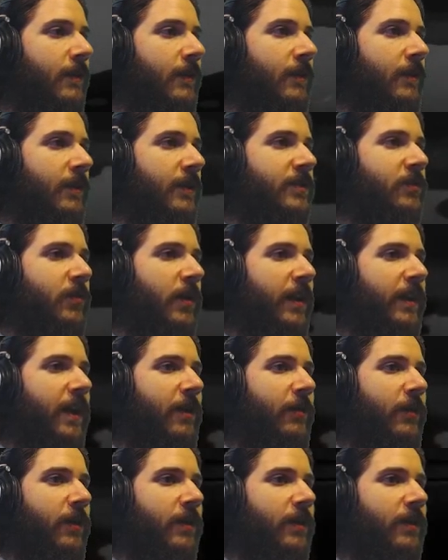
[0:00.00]
Let's try
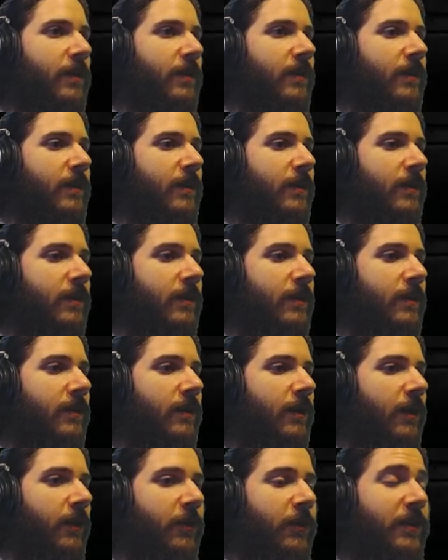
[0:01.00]
that one.
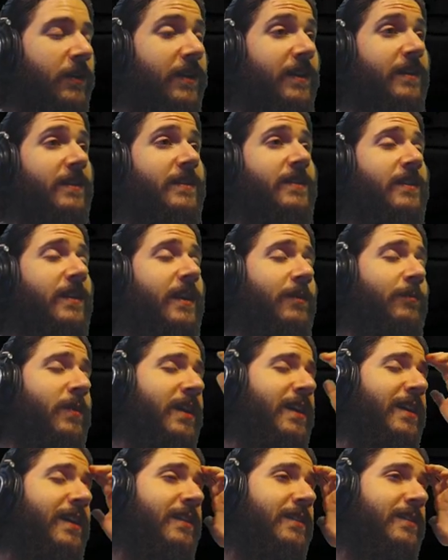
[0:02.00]
Although, did it give me
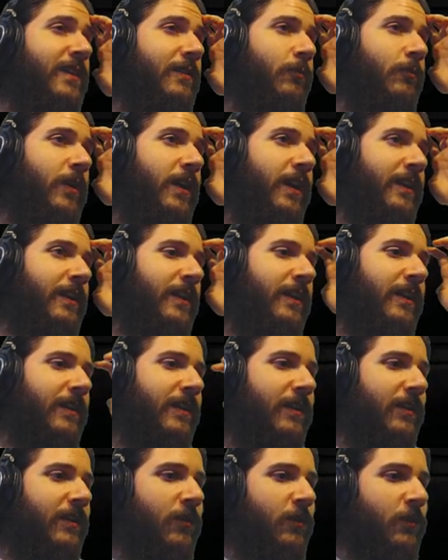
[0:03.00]
a hint at what I needed
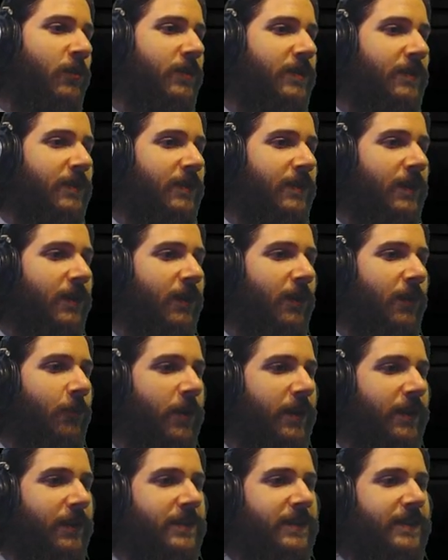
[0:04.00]
to do, or
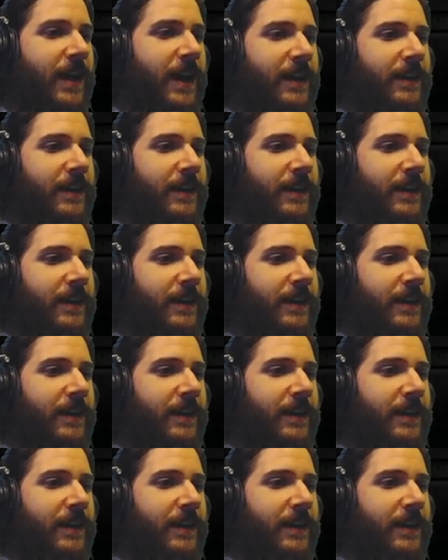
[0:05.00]
what stat I